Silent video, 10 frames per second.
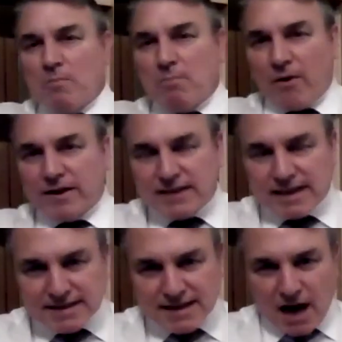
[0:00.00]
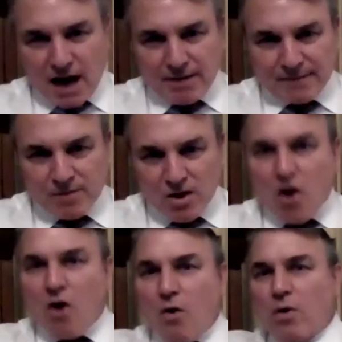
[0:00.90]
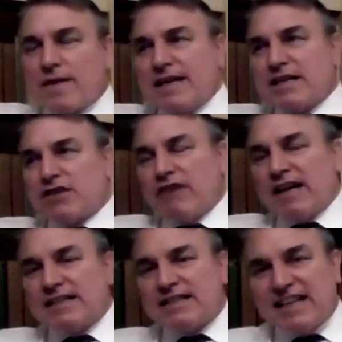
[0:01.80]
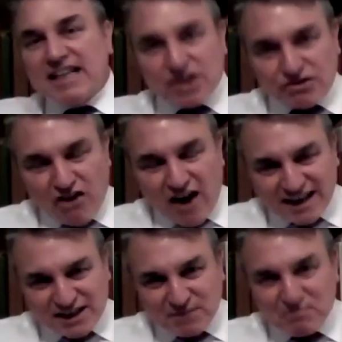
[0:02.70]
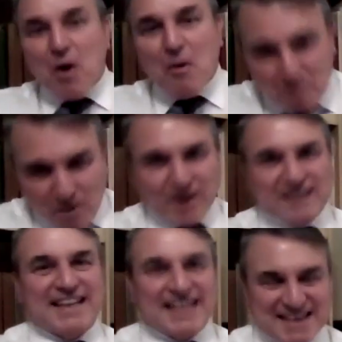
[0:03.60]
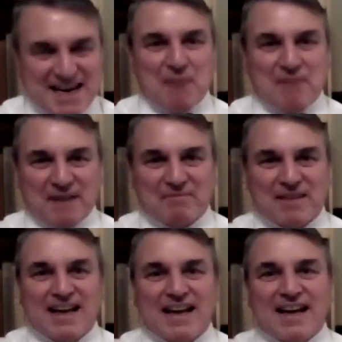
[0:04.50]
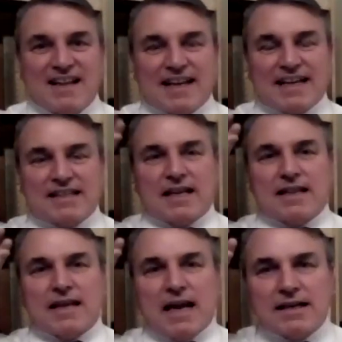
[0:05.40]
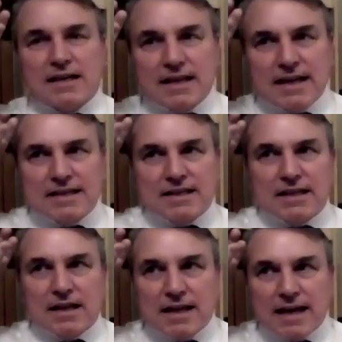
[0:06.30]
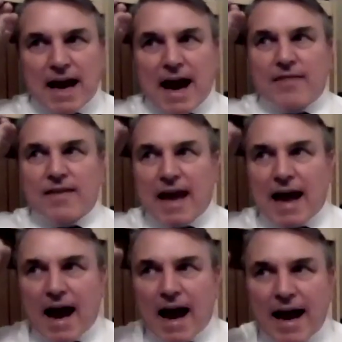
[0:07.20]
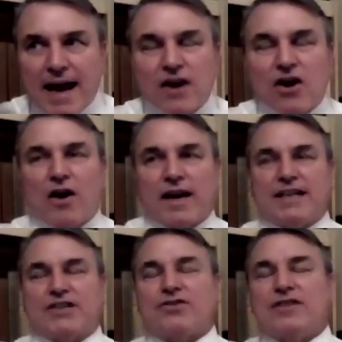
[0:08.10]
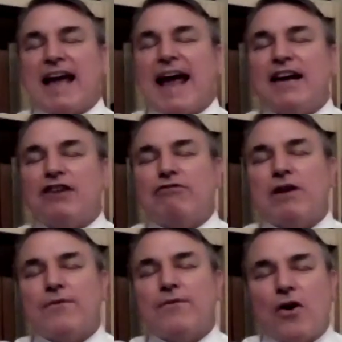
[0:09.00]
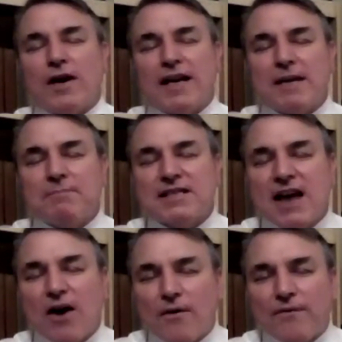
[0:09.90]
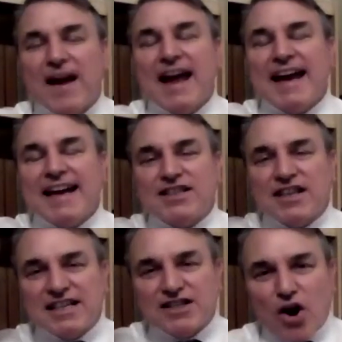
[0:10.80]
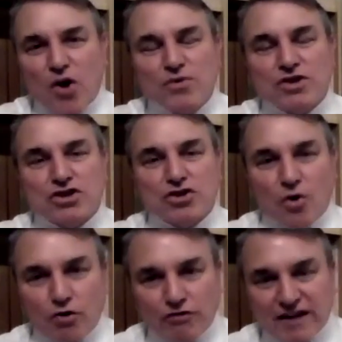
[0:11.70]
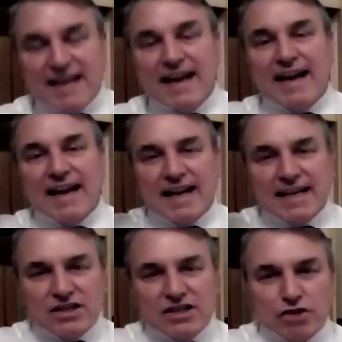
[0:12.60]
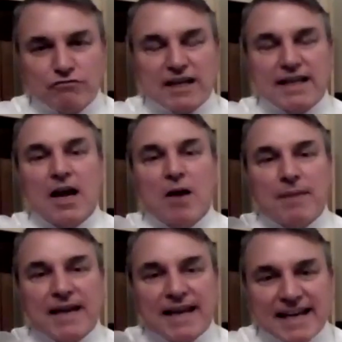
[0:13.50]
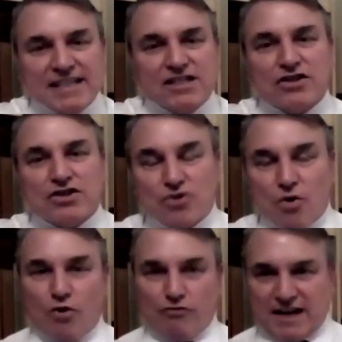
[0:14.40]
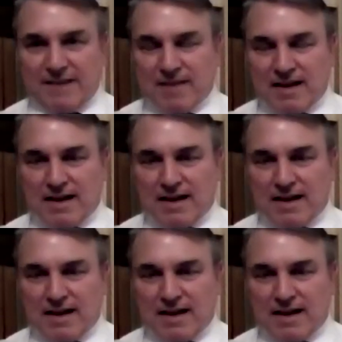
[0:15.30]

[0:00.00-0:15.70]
points to his coming. All of the history since Christ points to his coming. That it's the, the, it's the, the, the incarnation, the entry of God himself into his own story, history being his story,